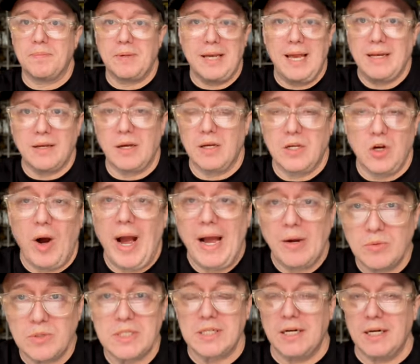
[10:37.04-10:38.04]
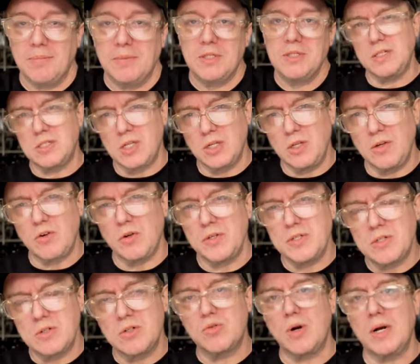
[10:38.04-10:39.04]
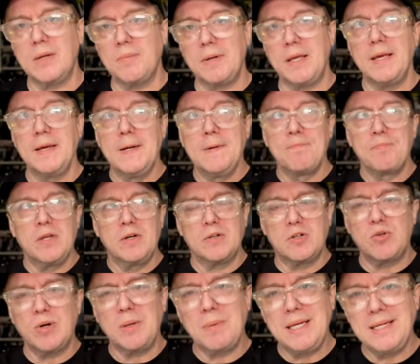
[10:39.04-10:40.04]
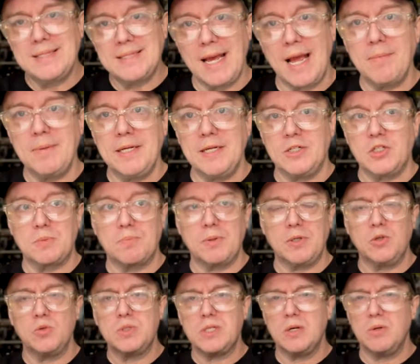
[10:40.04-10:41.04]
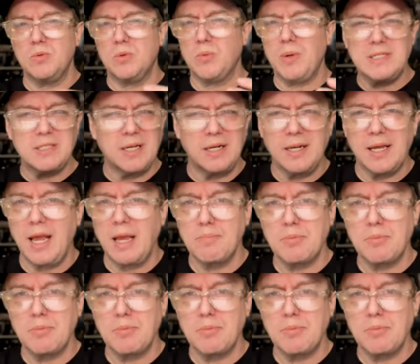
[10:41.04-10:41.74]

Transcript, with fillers: getting got Alzheimer's. So you've got this incredibly, incredibly damaged, but also the way Sterling K.